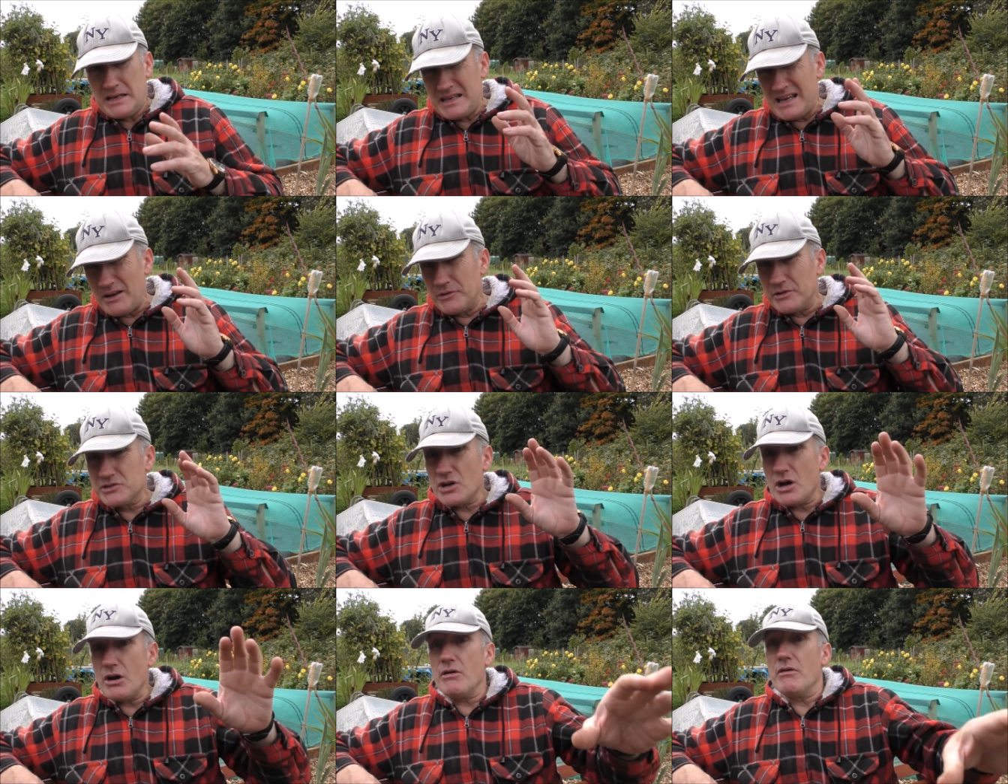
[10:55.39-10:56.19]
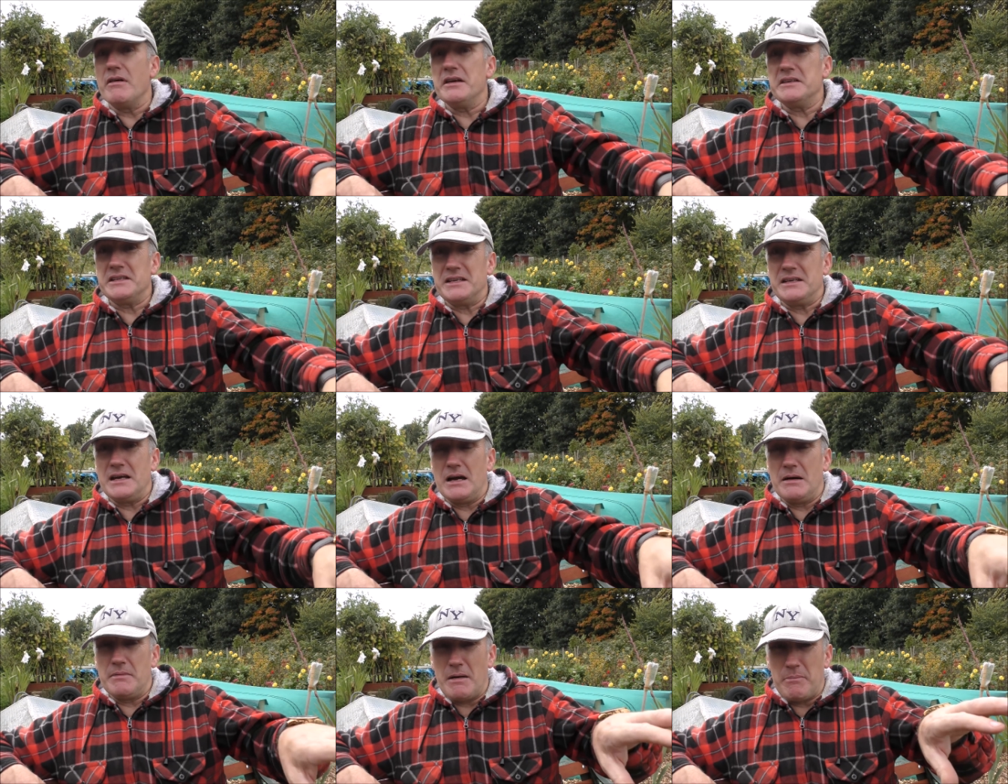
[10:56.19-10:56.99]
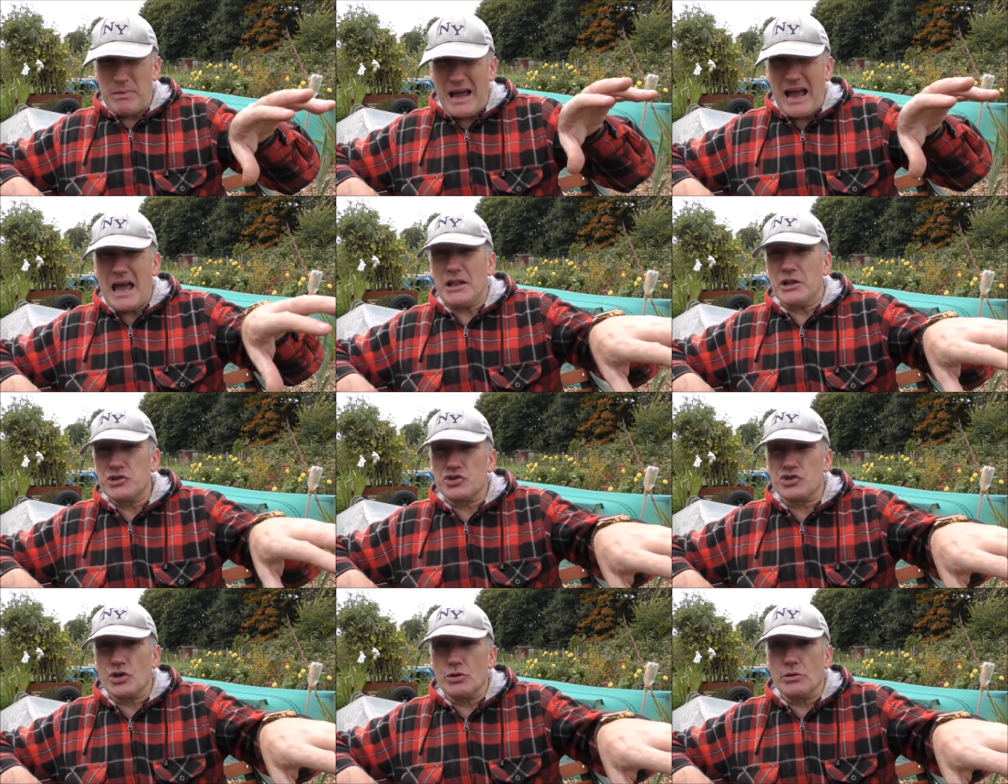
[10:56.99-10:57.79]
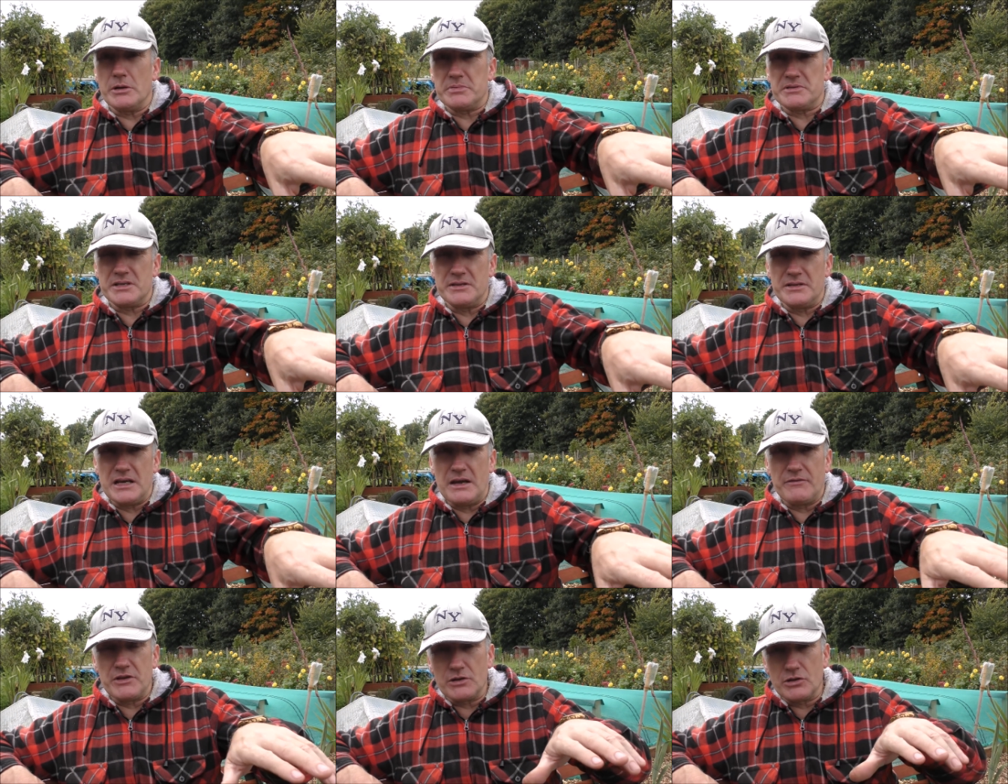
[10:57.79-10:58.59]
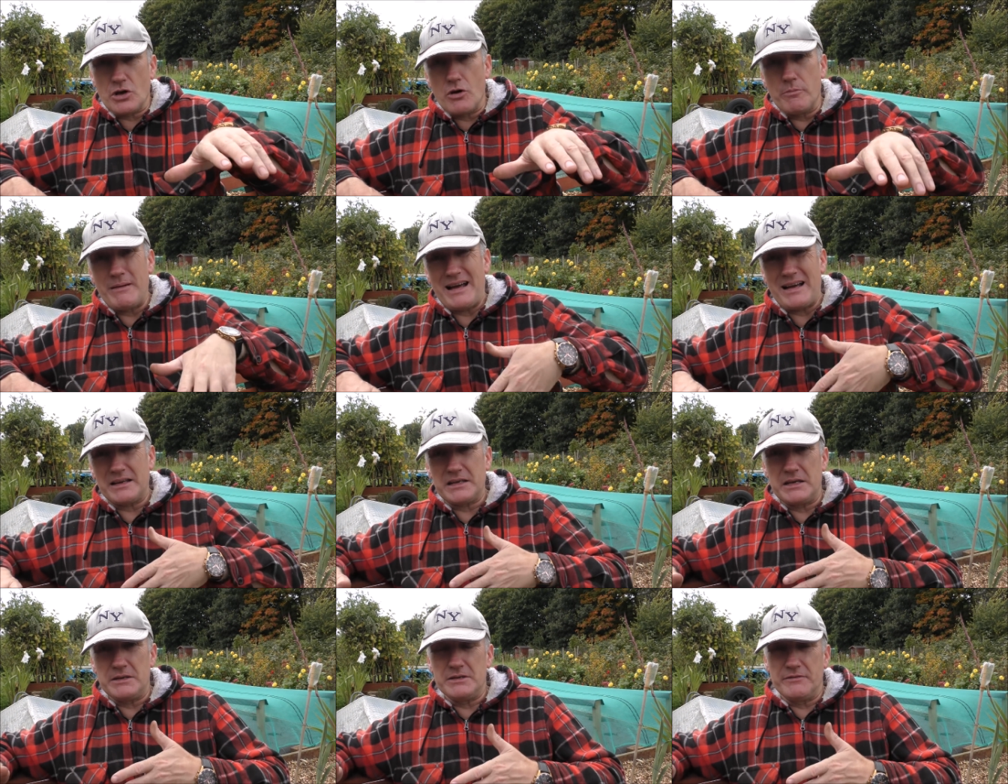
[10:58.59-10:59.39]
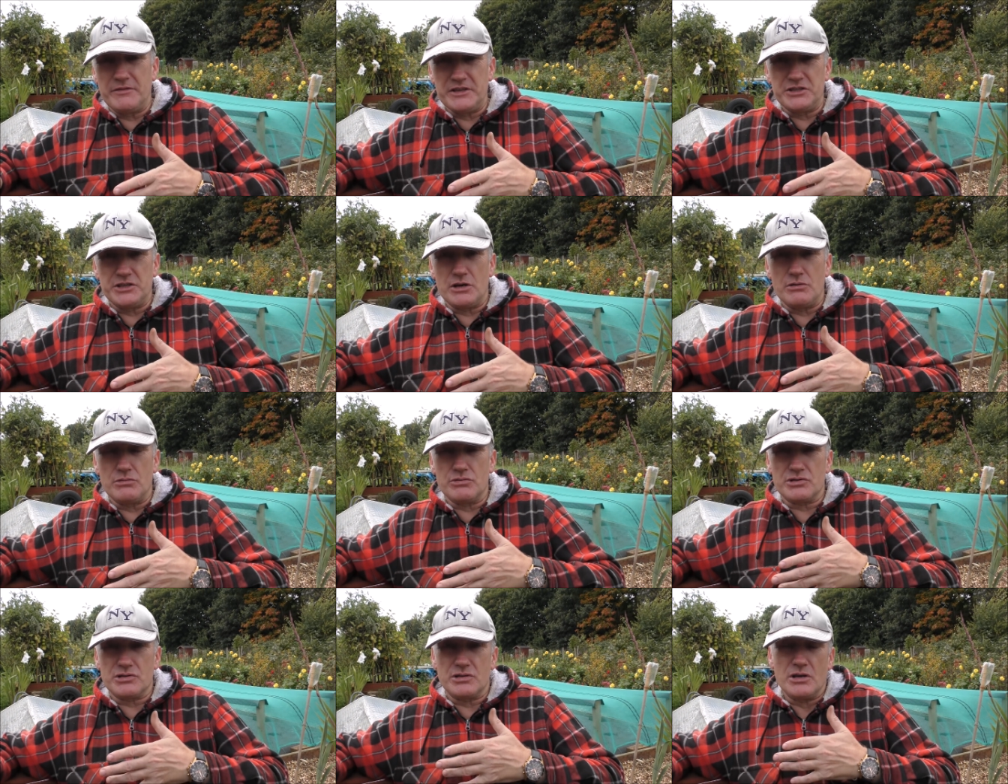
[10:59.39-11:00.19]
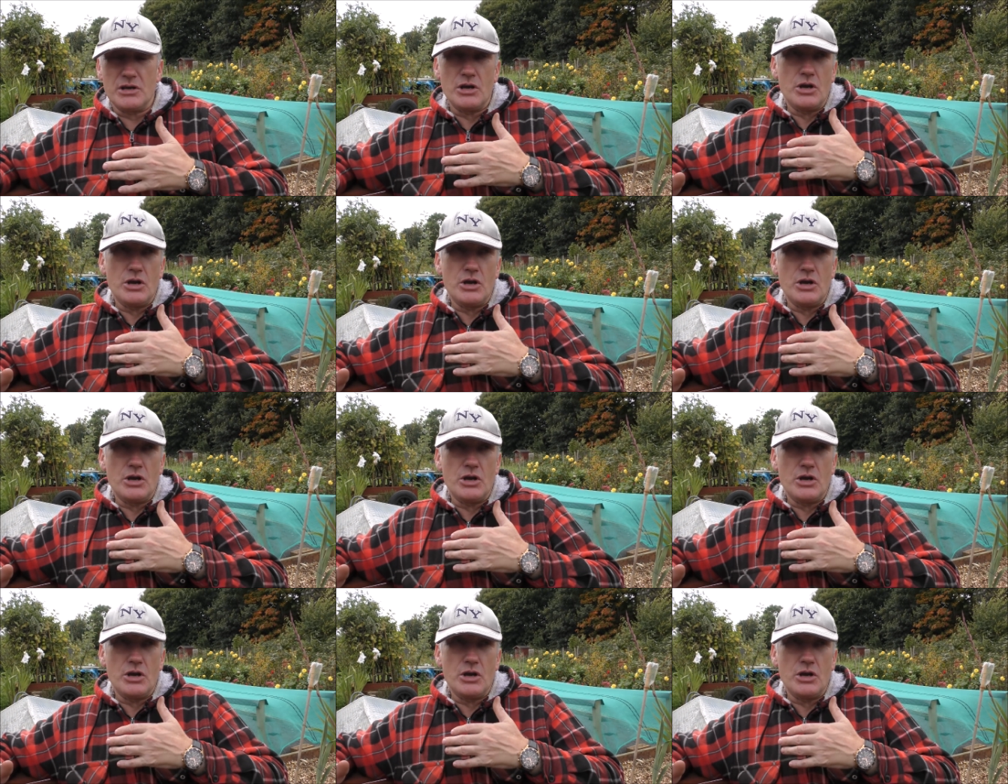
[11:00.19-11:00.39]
Now there's already a pile of tulips in there. If you go back in the videos